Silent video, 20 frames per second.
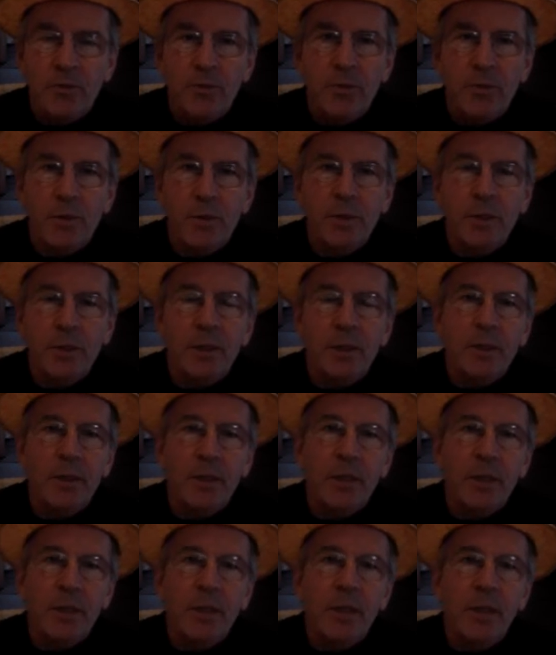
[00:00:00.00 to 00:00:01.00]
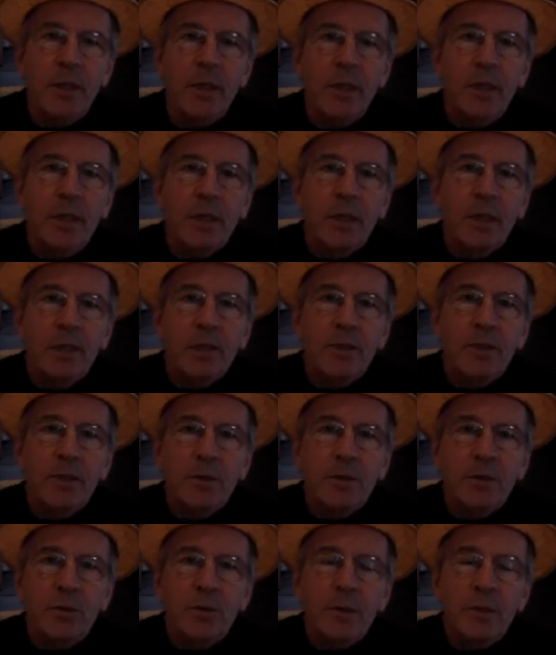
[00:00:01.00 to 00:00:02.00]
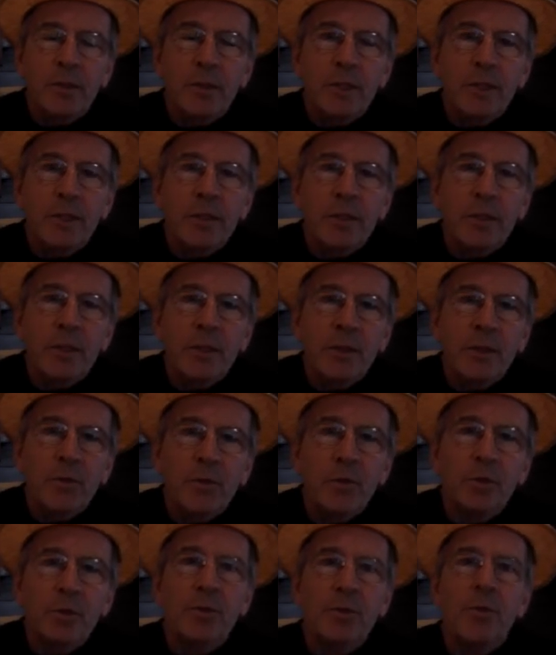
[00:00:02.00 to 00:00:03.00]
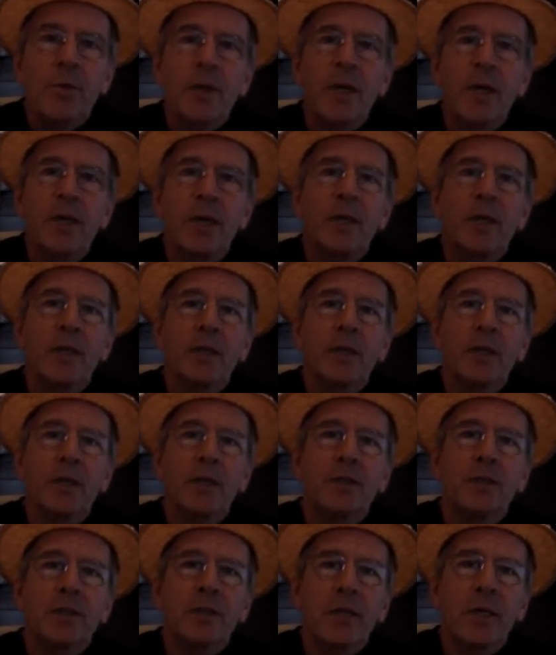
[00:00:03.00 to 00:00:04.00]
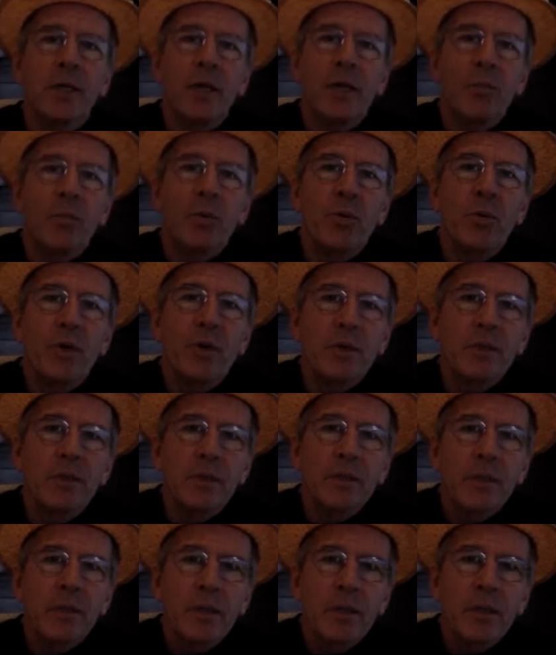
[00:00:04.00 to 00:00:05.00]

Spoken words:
unfortunately, to do what they did. Richard Reed gets to the airport.